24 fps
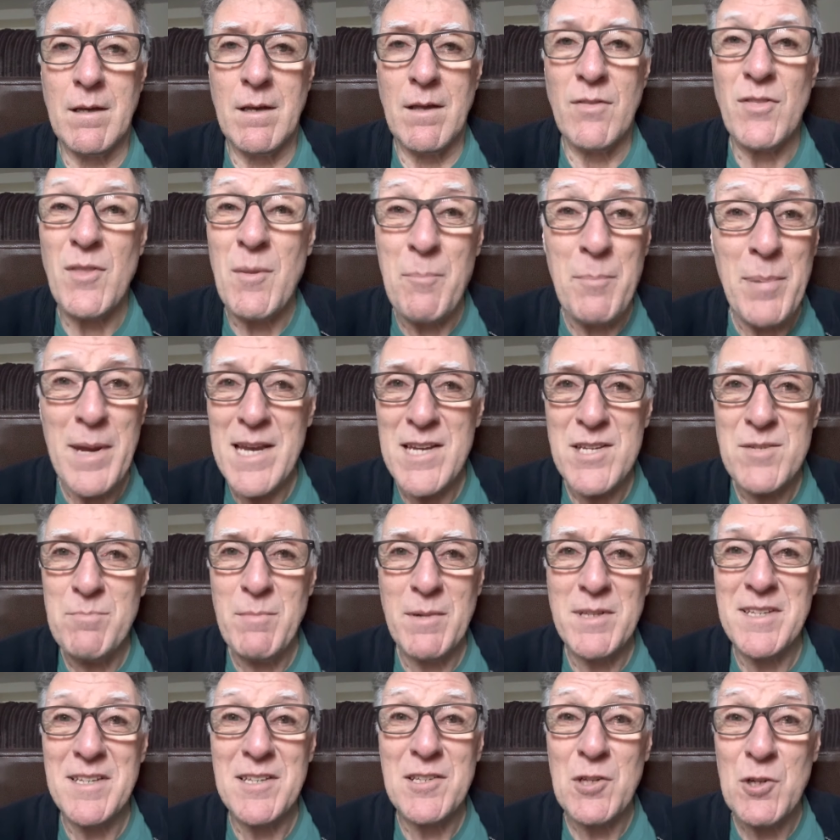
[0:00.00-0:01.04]
The
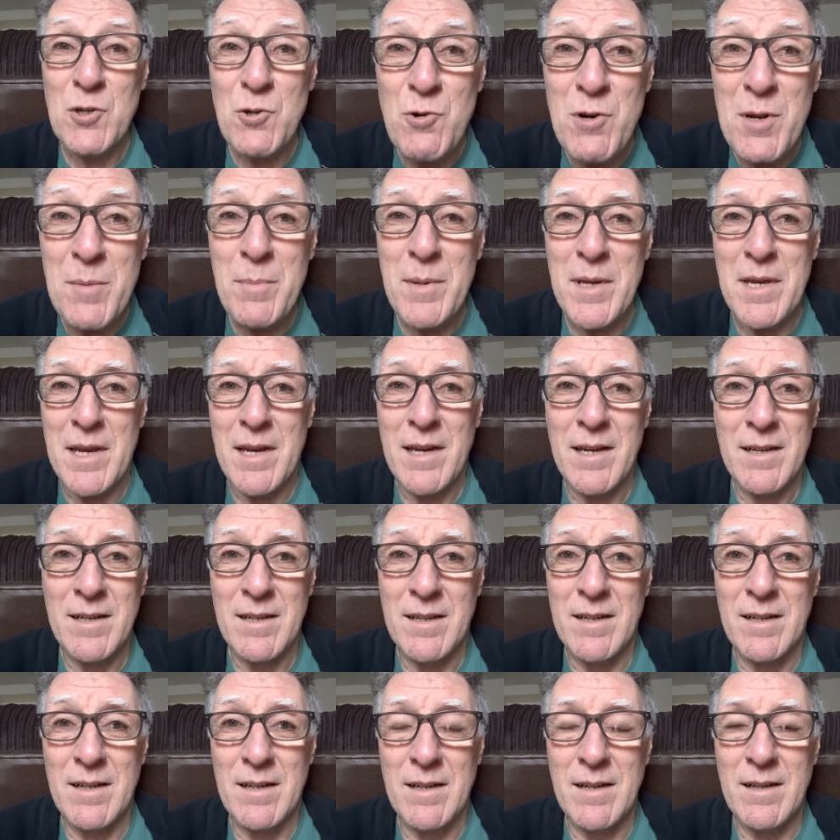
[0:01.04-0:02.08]
basement is creepy.
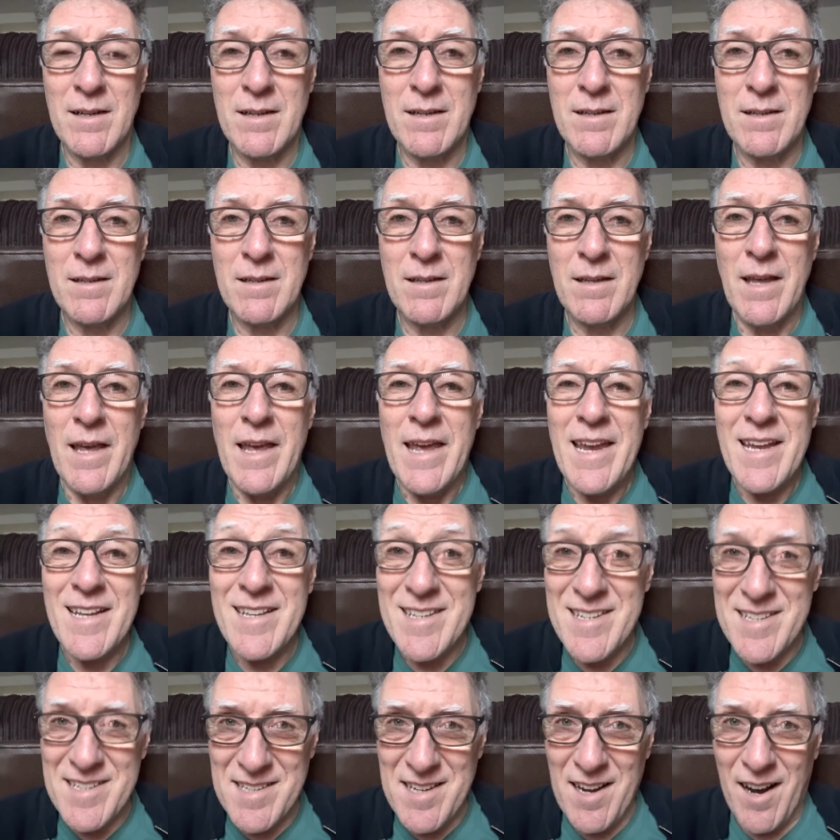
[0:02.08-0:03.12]
It's
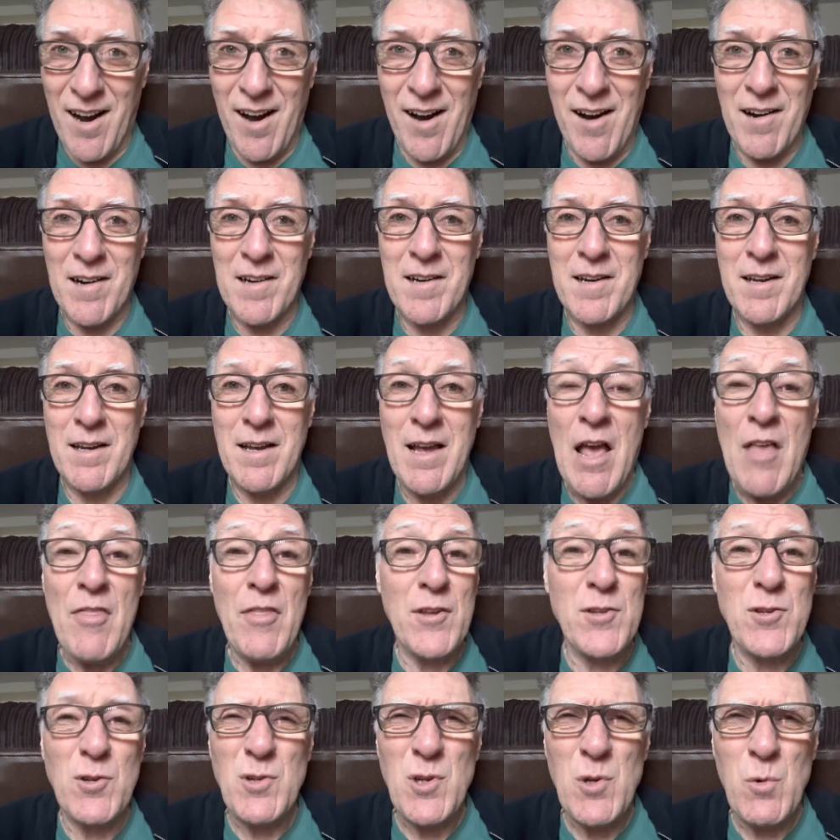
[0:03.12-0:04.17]
dark. There's
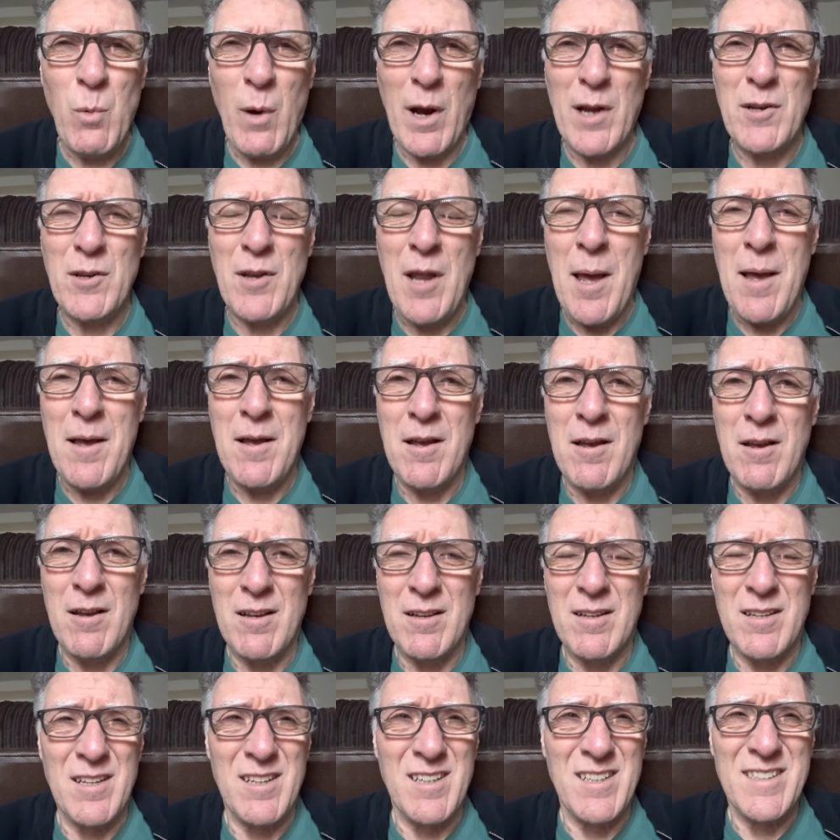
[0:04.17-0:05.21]
only one
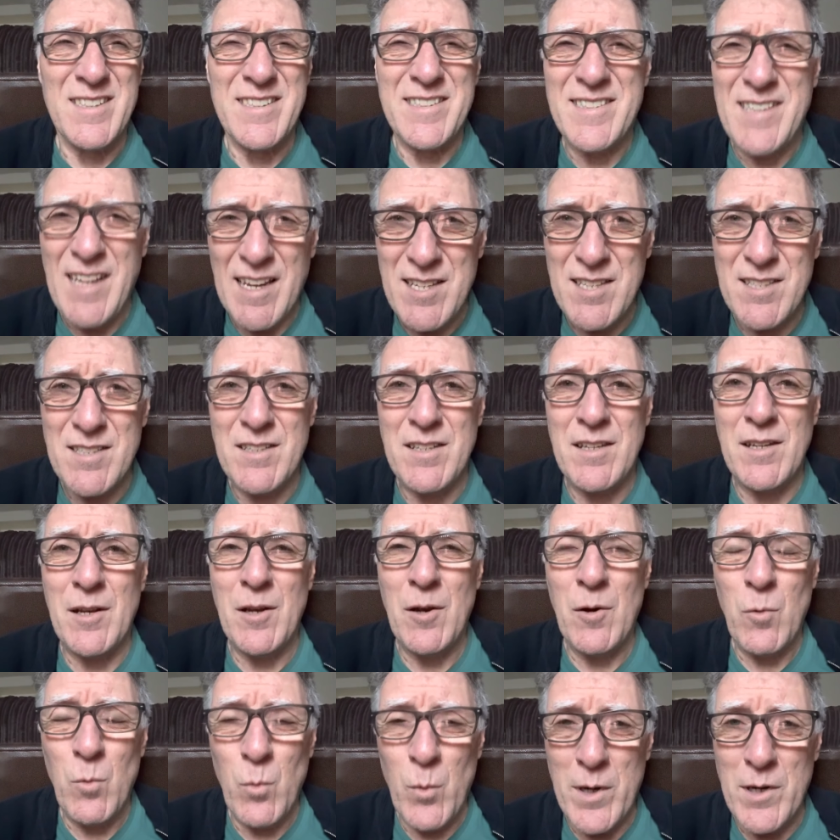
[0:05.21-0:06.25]
dusty
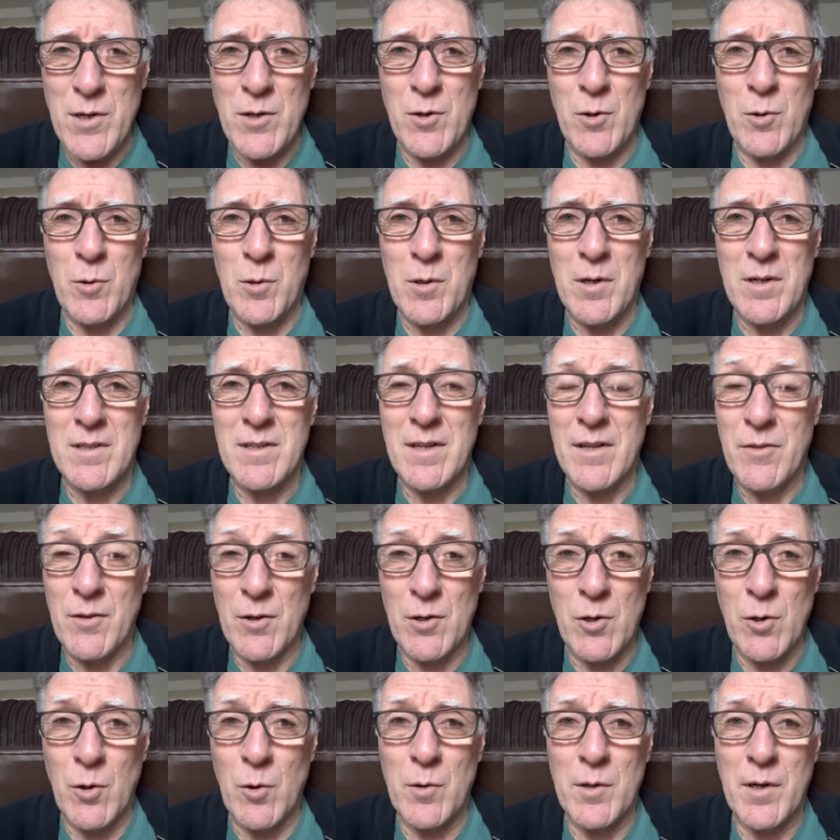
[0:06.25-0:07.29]
window in the
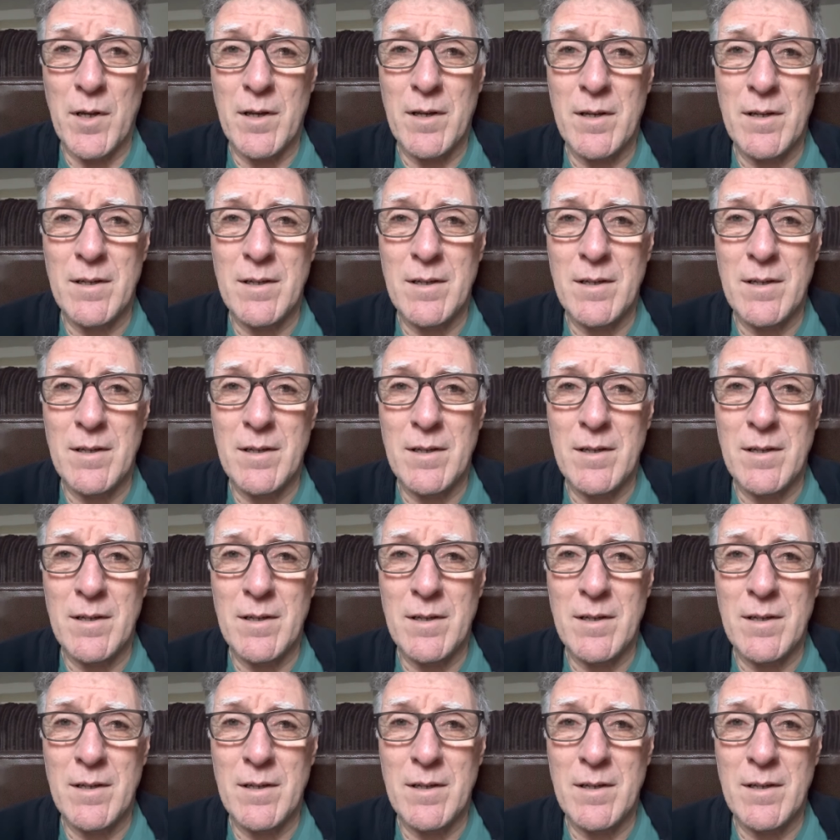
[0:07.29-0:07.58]
corner.